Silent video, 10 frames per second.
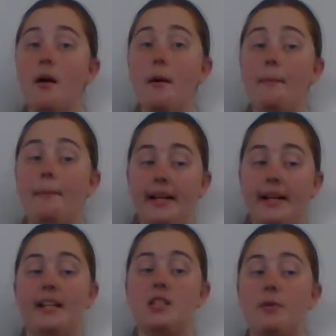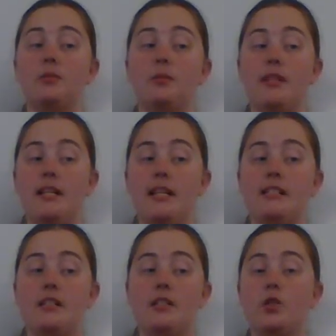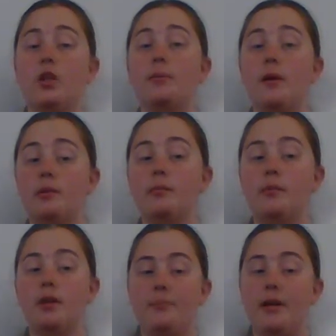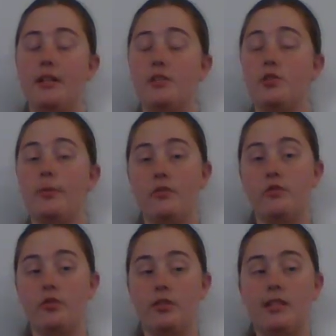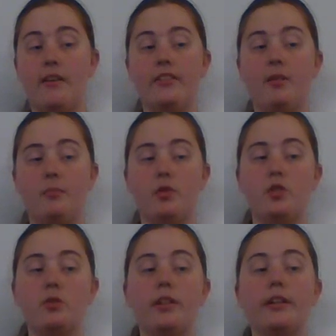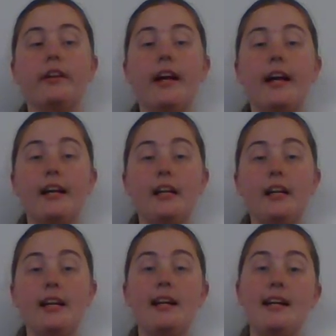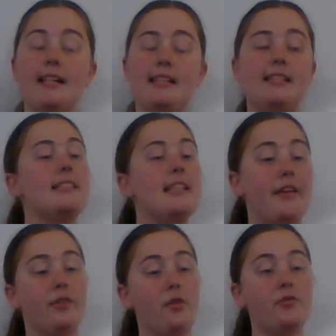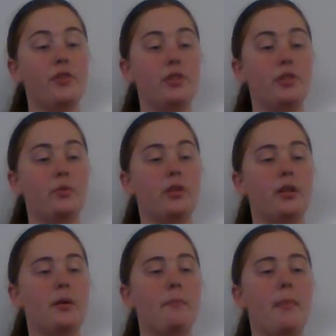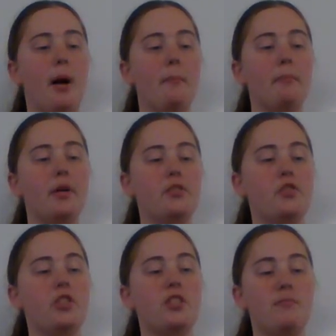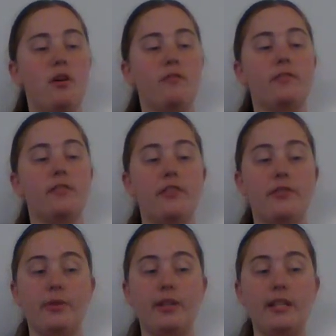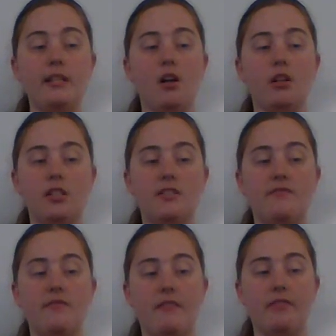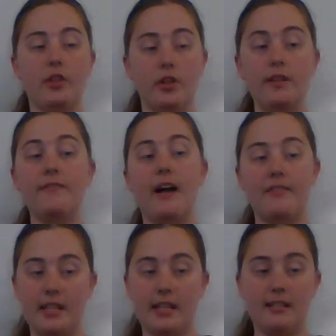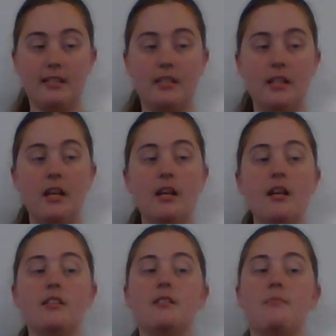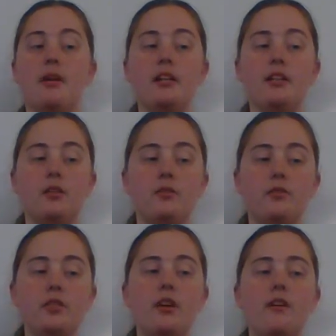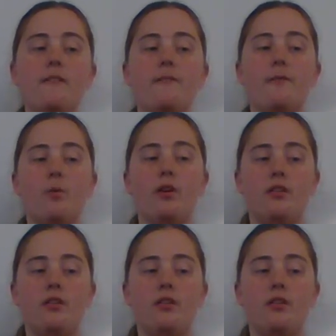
My next problem is a story problem on page 307, number 2, letter A. It says, at the grocery store, mom purchased milk for $3.35, tomatoes for